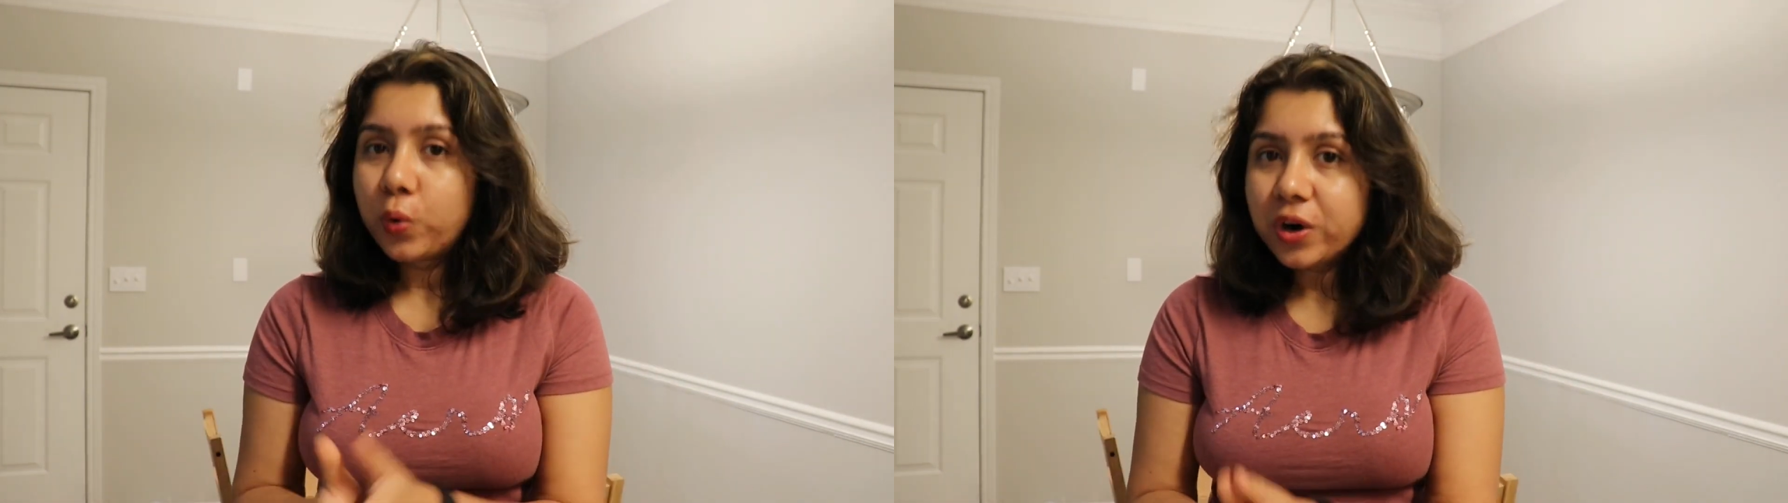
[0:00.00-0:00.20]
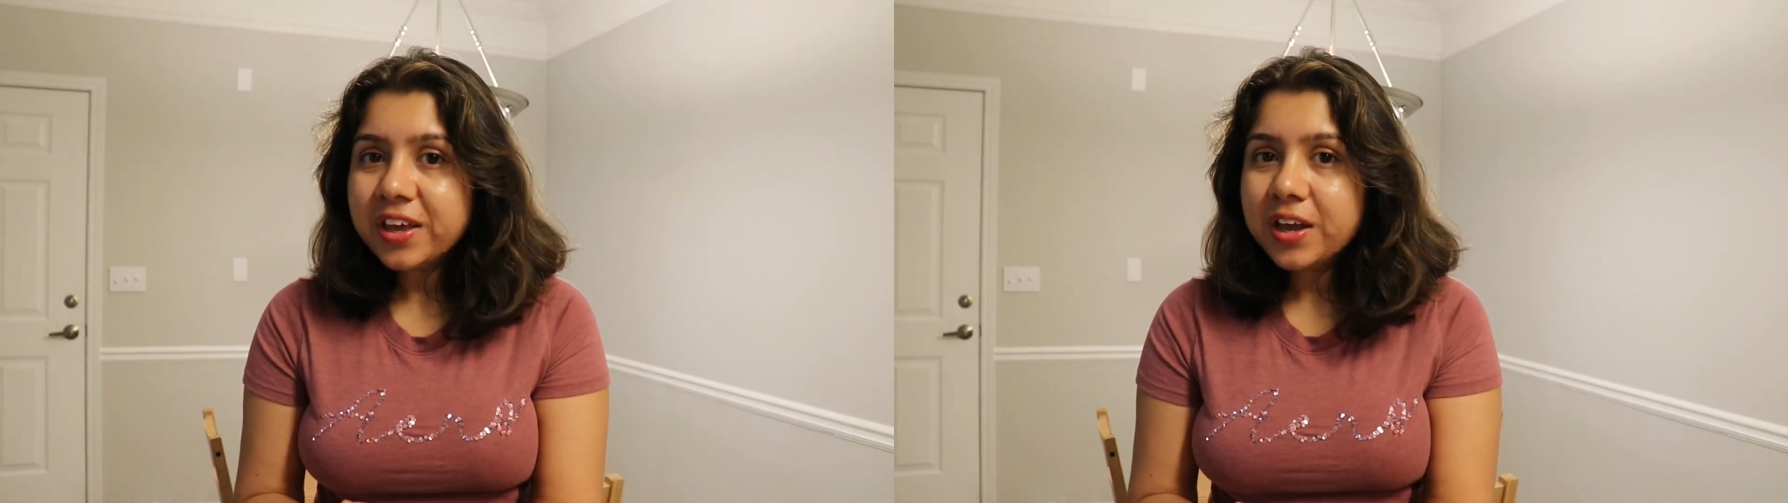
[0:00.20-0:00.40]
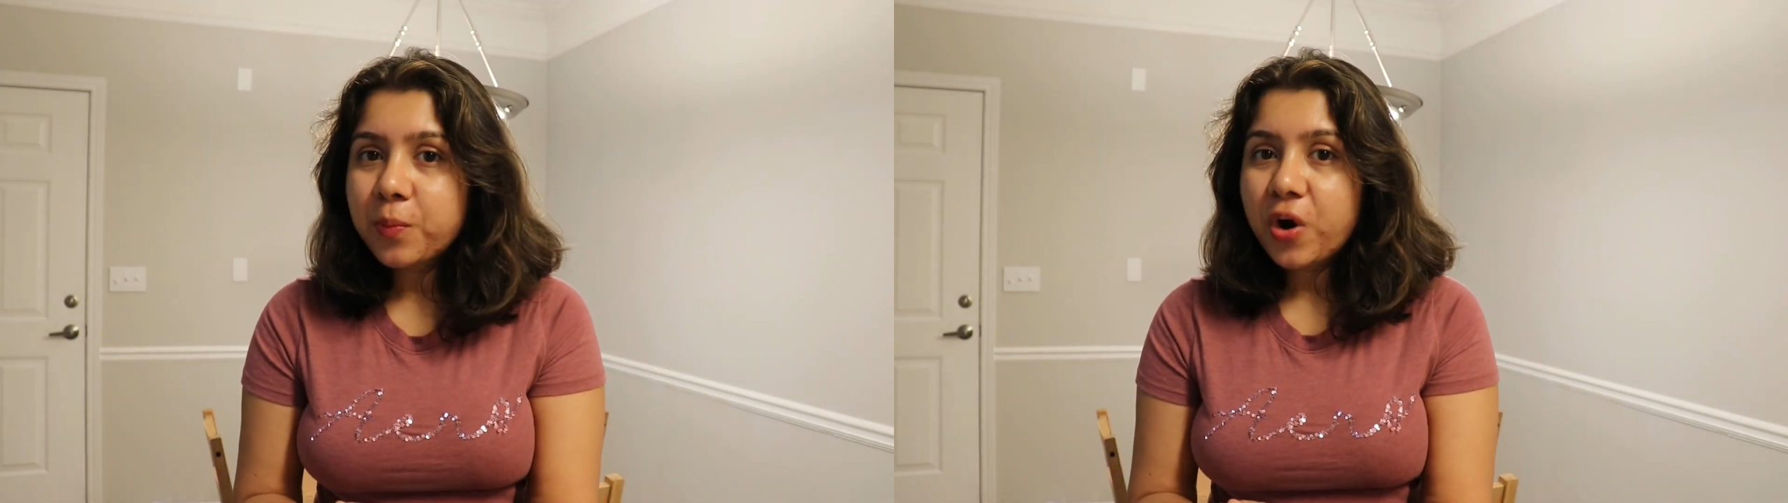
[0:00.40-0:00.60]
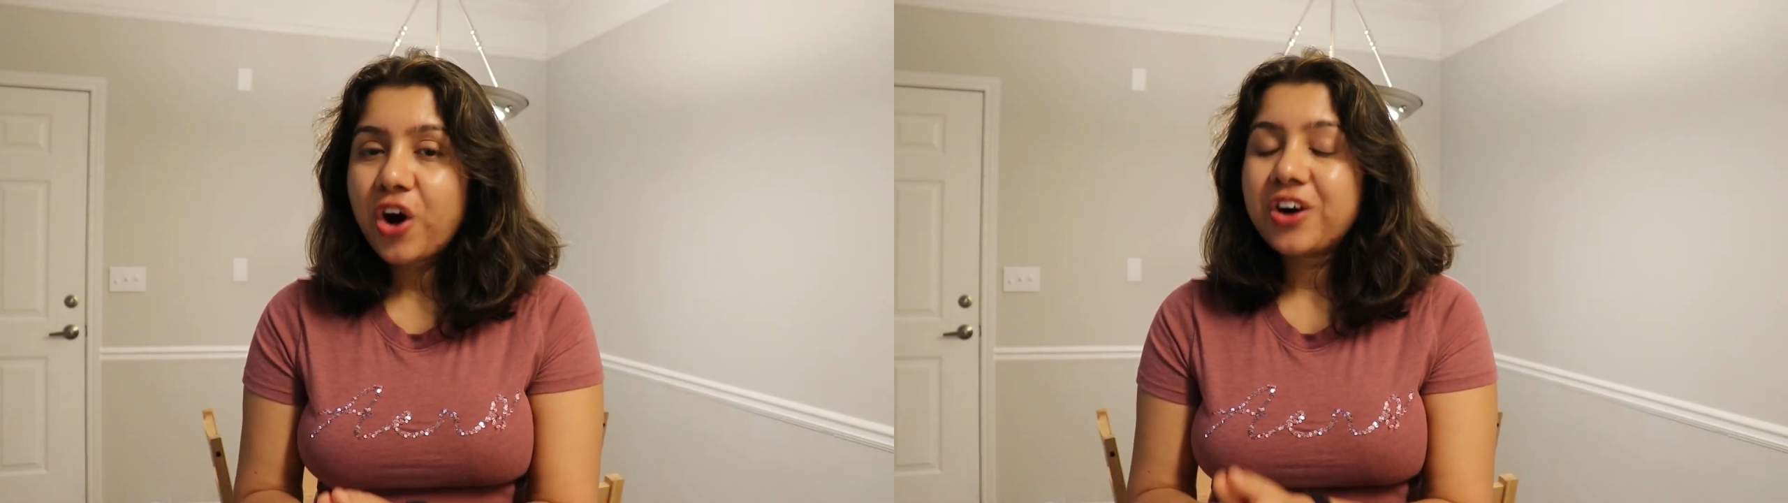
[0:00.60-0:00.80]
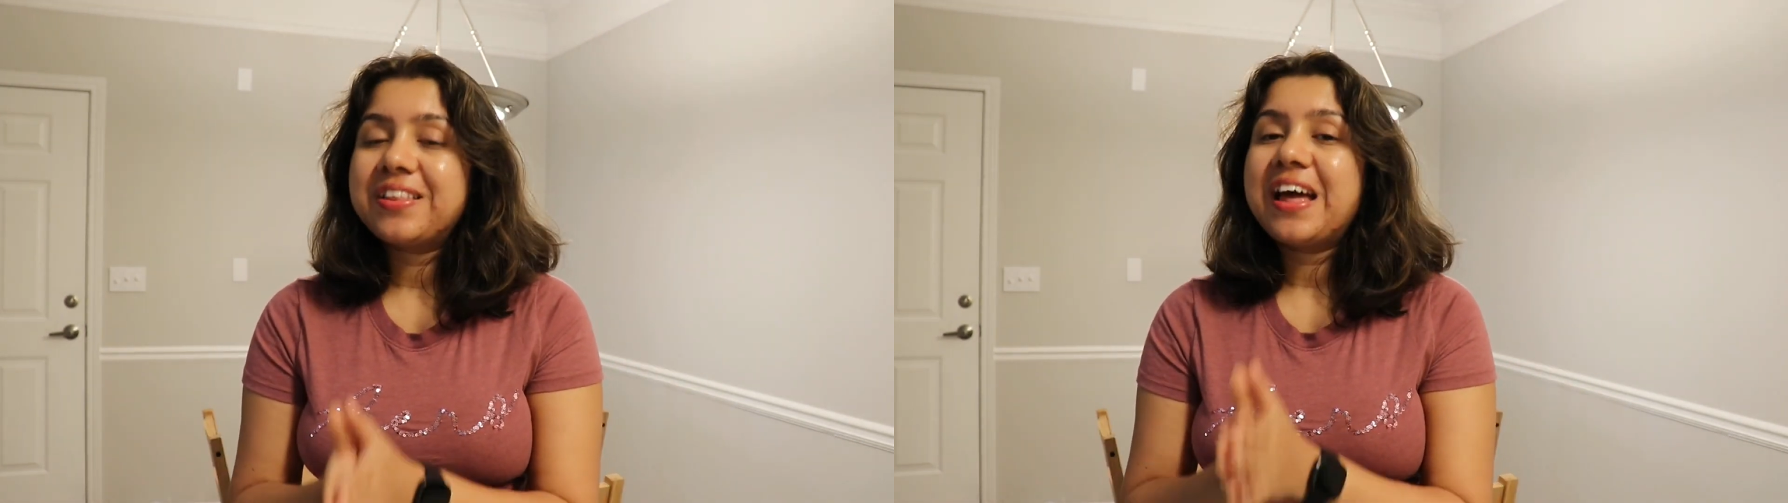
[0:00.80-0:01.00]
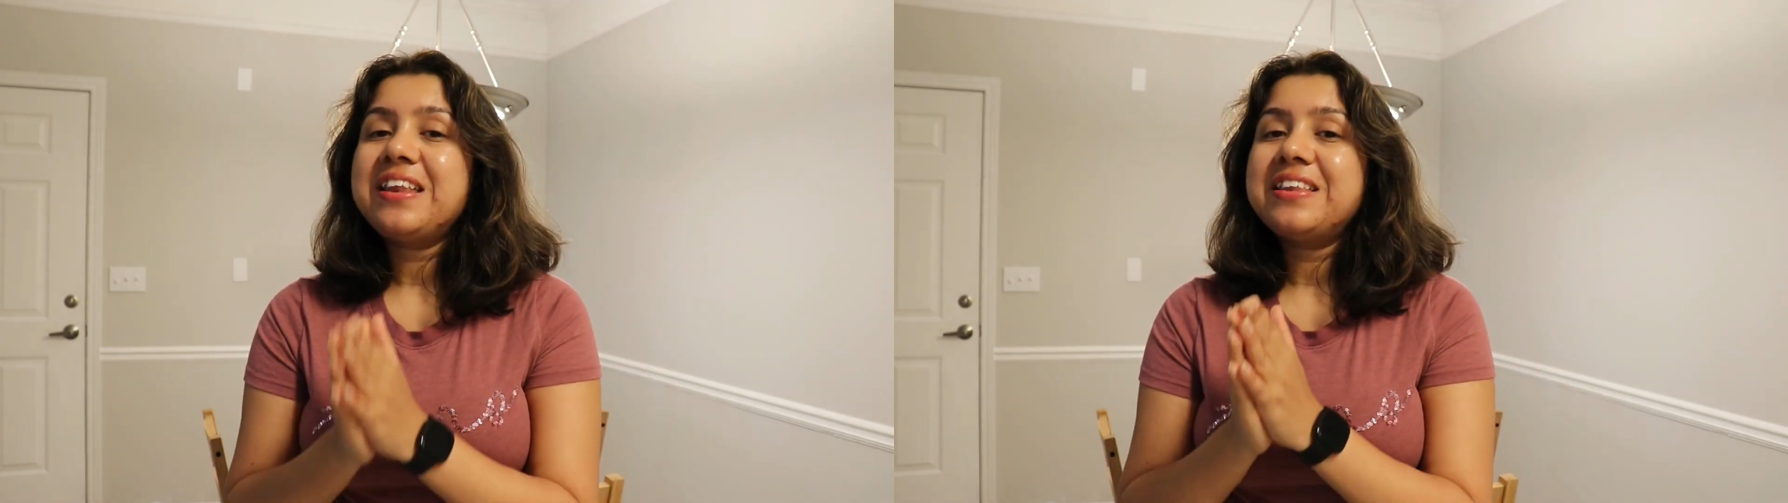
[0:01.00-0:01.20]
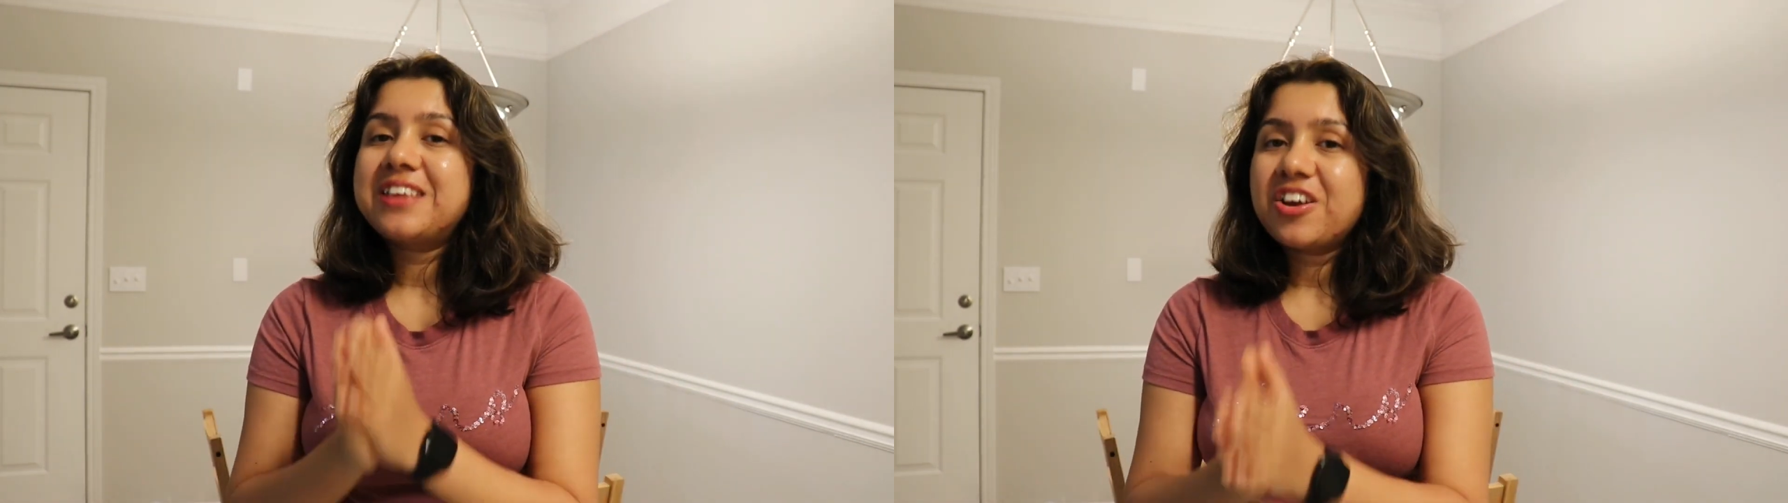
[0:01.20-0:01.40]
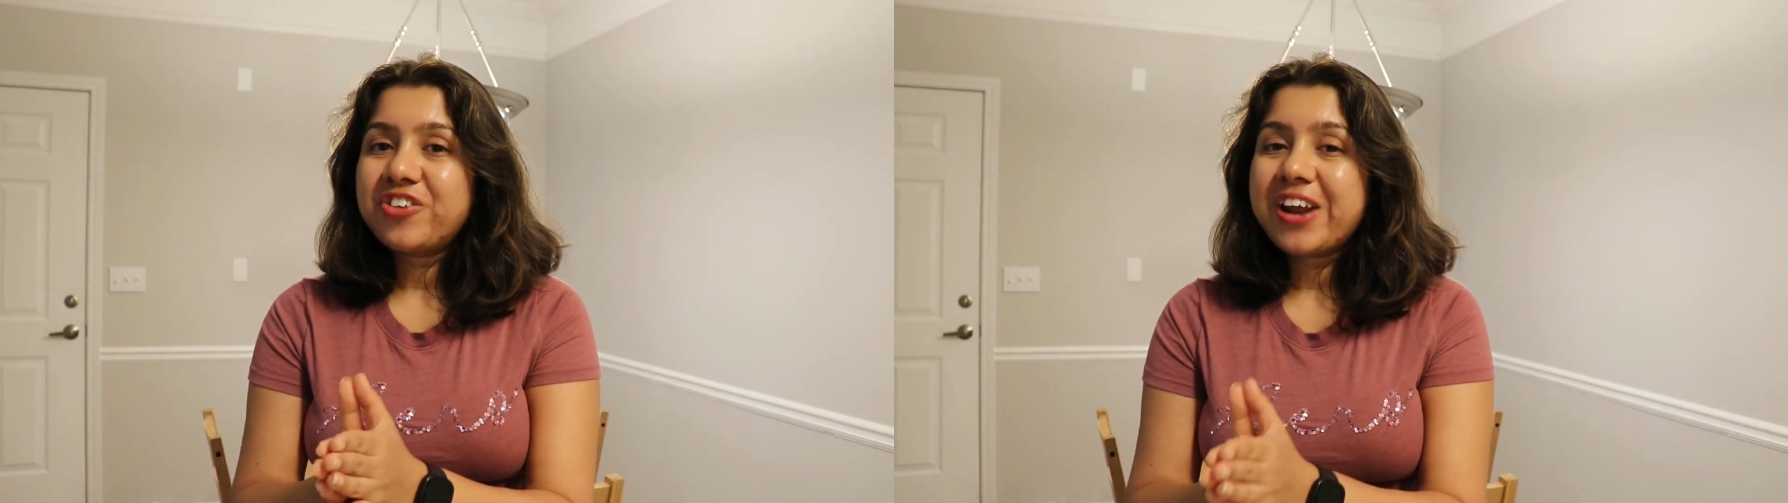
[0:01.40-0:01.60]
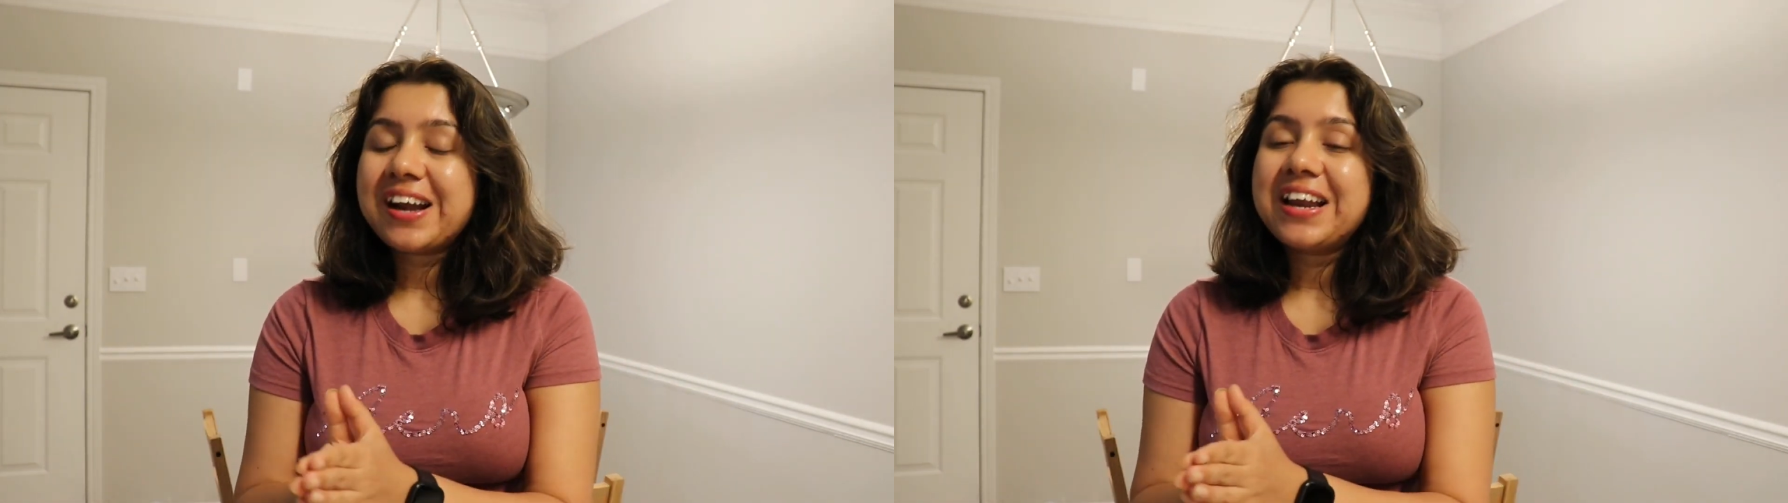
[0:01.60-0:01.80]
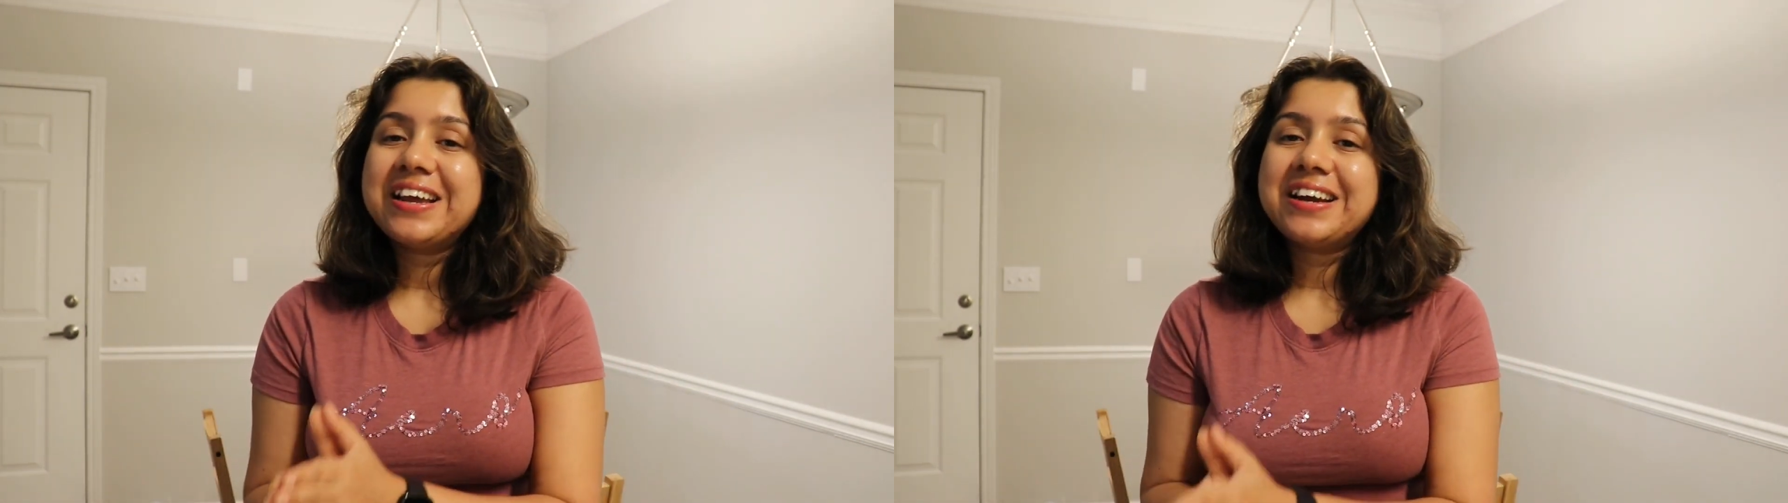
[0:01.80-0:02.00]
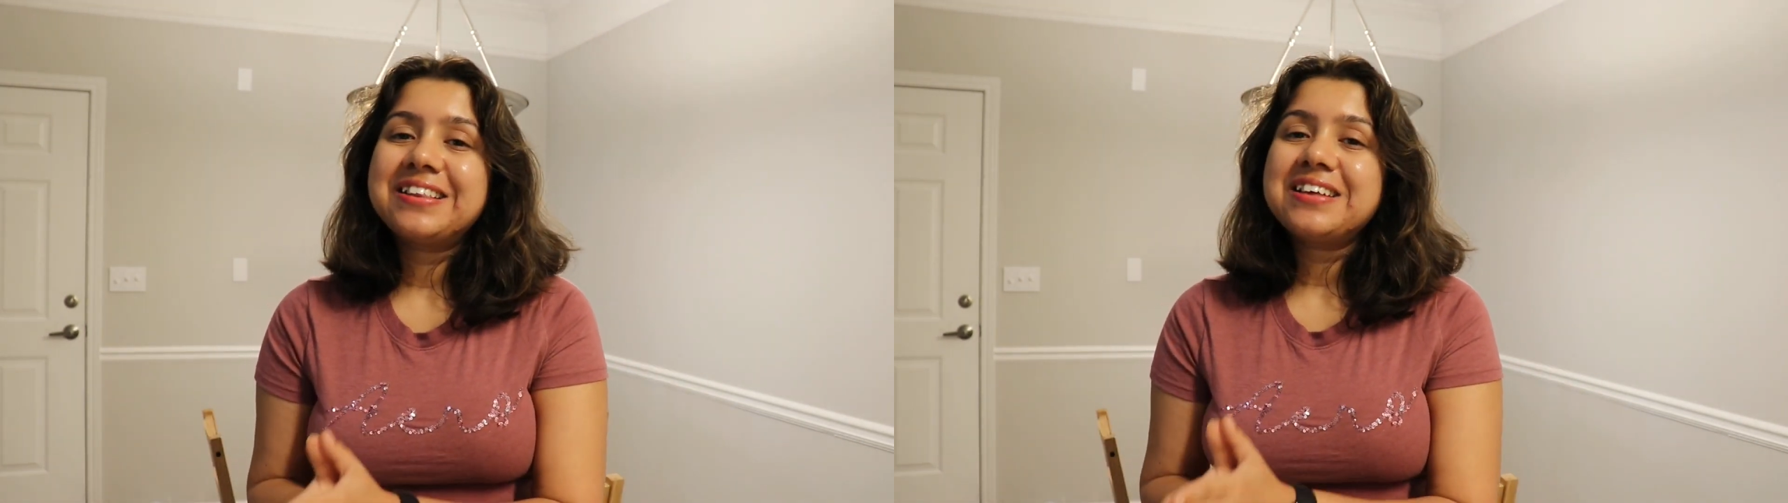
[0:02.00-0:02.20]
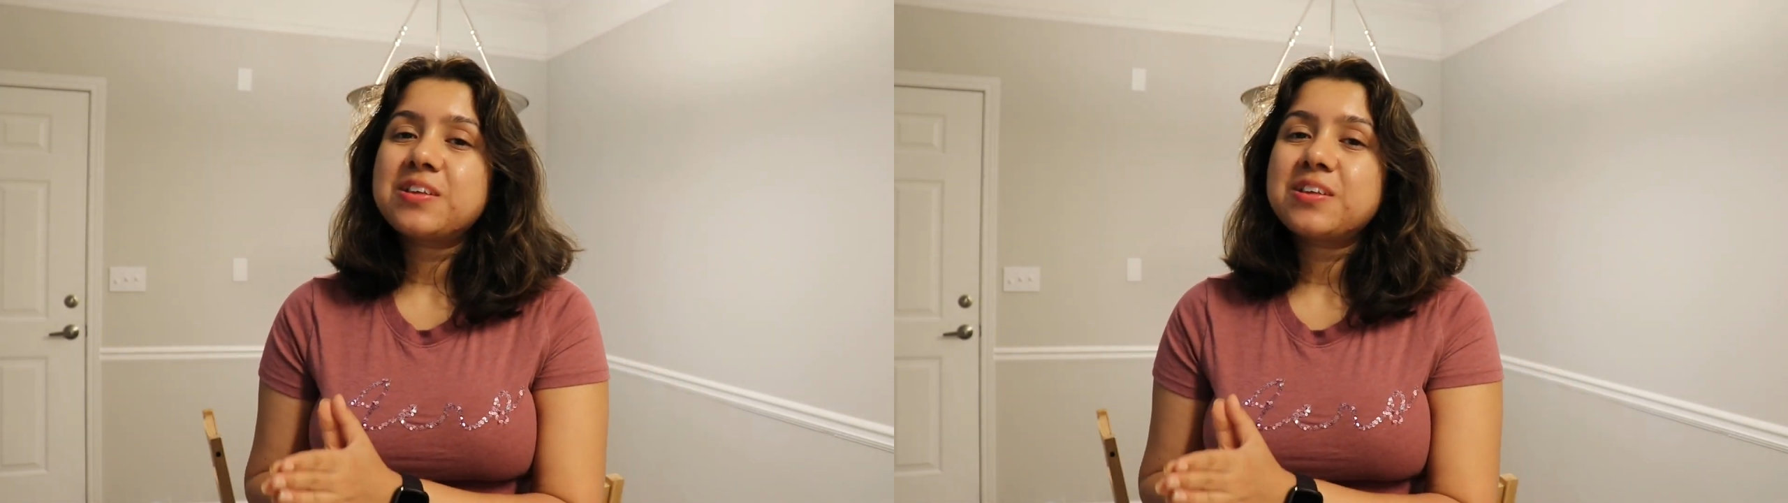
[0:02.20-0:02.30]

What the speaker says: working abroad, then definitely hit the